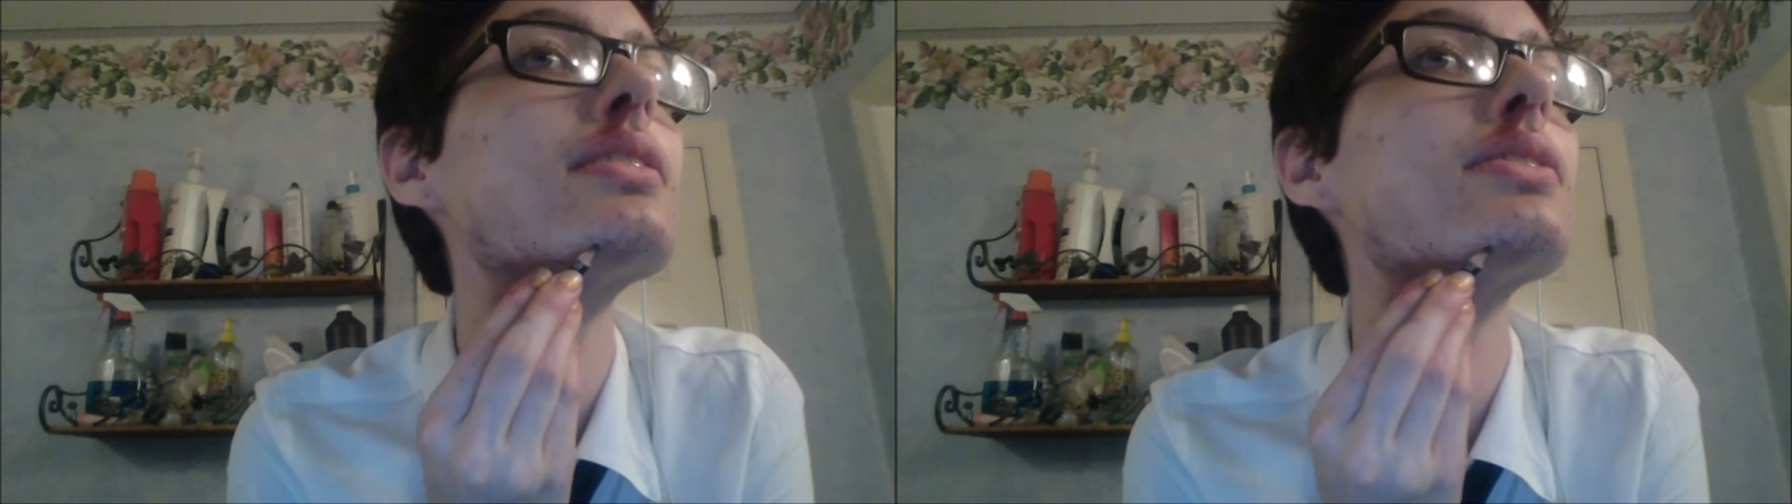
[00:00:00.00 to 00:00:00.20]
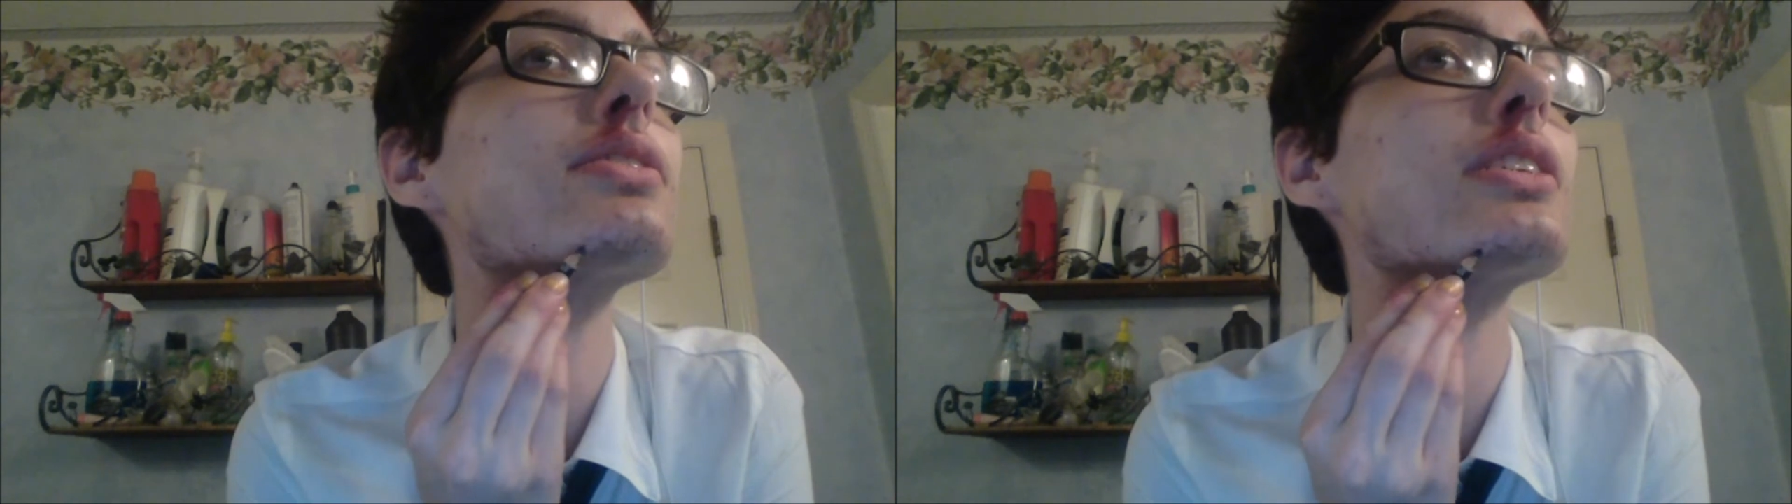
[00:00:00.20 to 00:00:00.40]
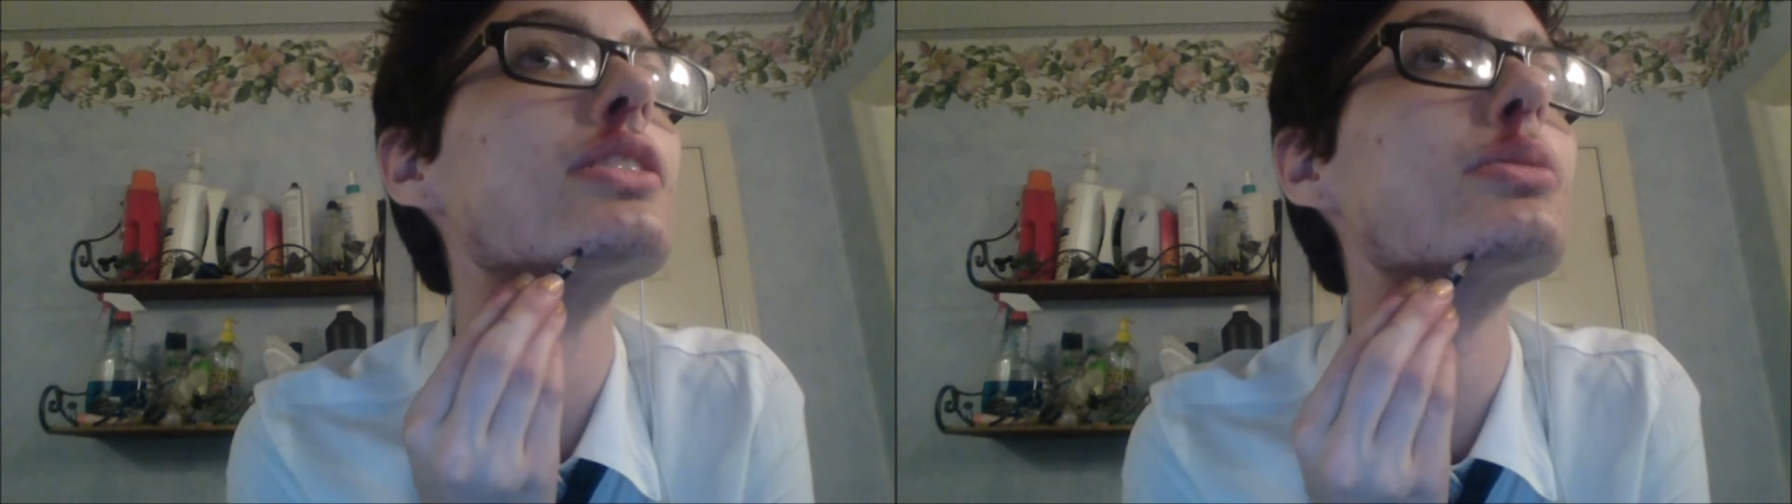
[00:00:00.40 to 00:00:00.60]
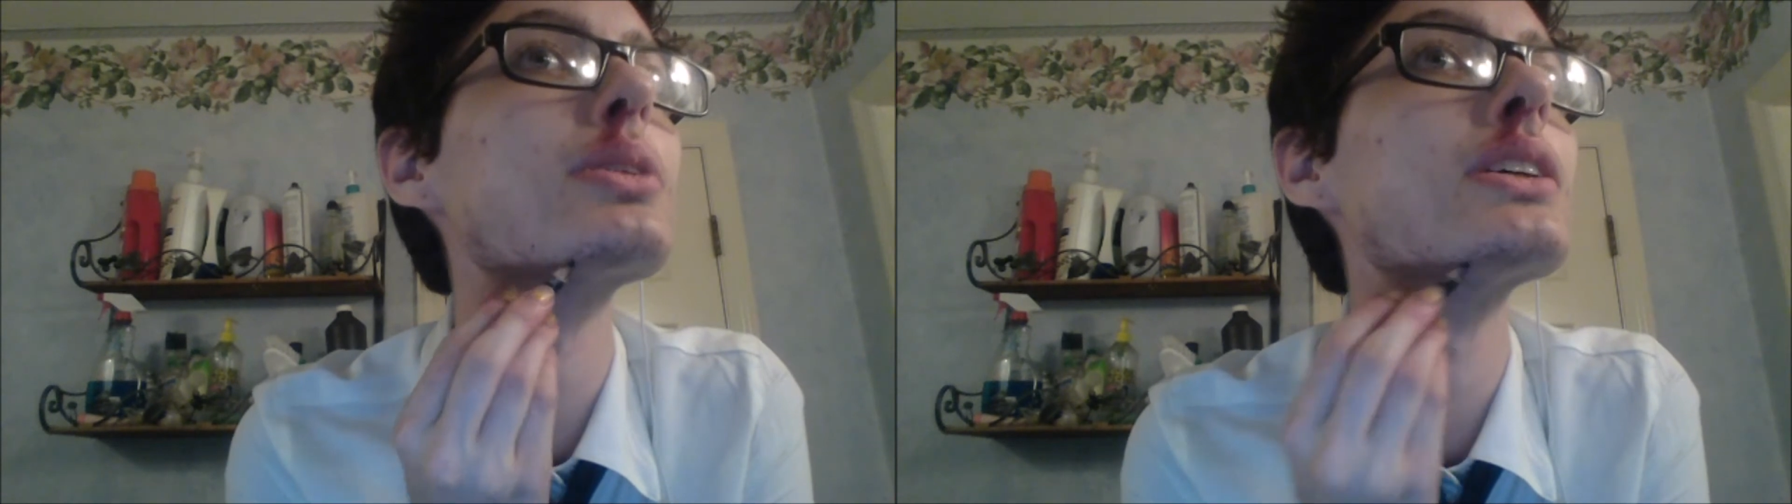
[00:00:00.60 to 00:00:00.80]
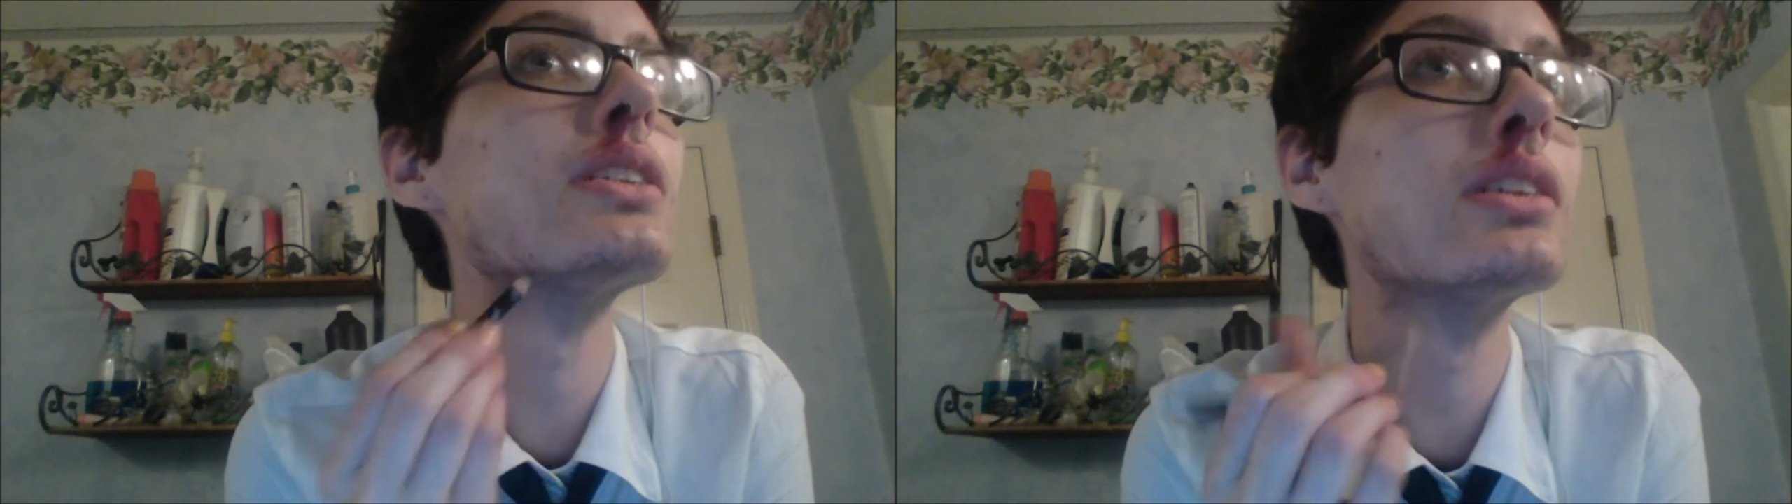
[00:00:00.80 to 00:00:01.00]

infringement.